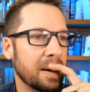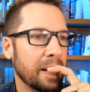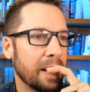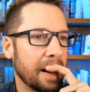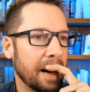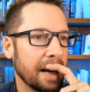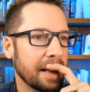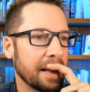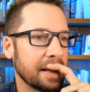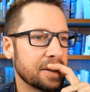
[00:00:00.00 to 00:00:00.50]

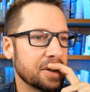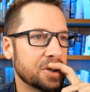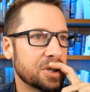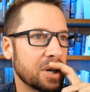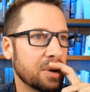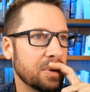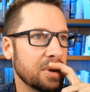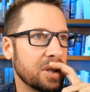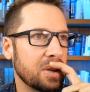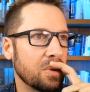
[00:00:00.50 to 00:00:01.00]
I'd like to
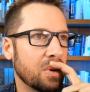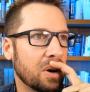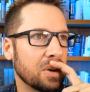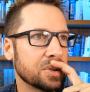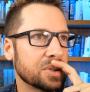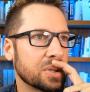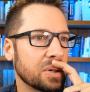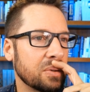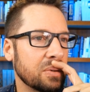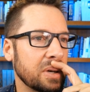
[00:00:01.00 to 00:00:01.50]
share with you
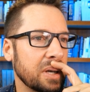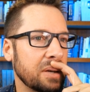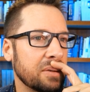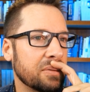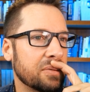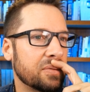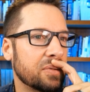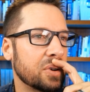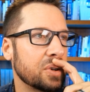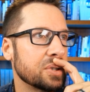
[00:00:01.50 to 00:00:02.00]
also in
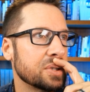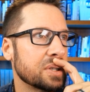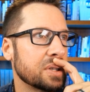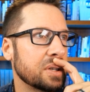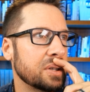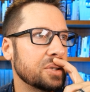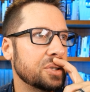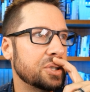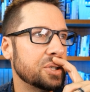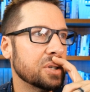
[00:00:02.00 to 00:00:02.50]
1
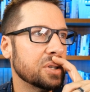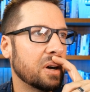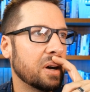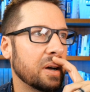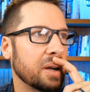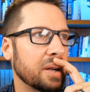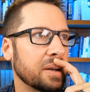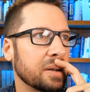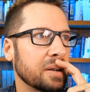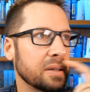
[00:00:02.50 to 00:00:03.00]

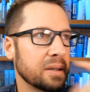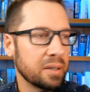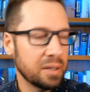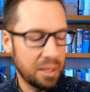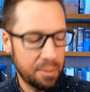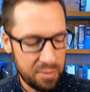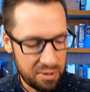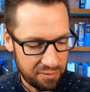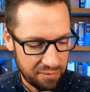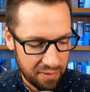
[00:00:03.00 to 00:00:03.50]
John.
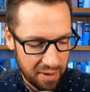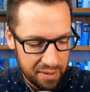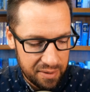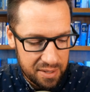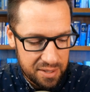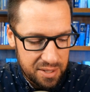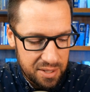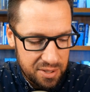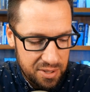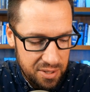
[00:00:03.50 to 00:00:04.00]
Let me find
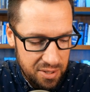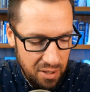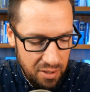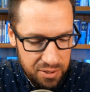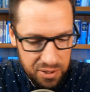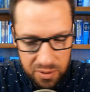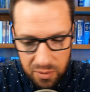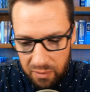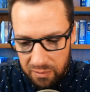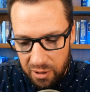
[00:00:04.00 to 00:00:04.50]
this. This is
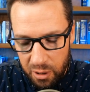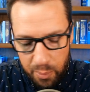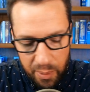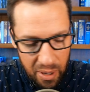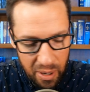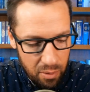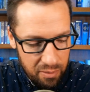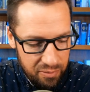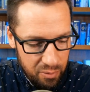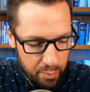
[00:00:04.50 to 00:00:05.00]
also a very
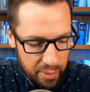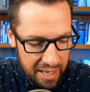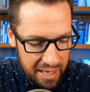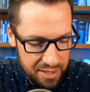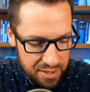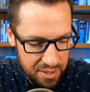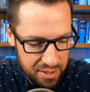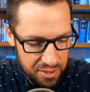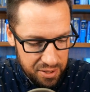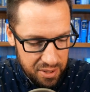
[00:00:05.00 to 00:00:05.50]
powerful
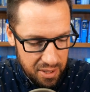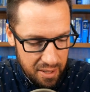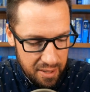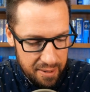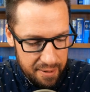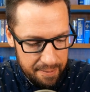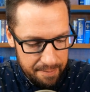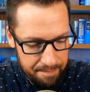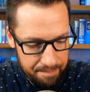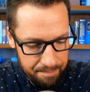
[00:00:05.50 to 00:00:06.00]
passage.
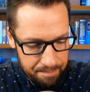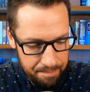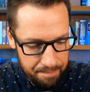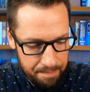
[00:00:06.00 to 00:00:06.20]
1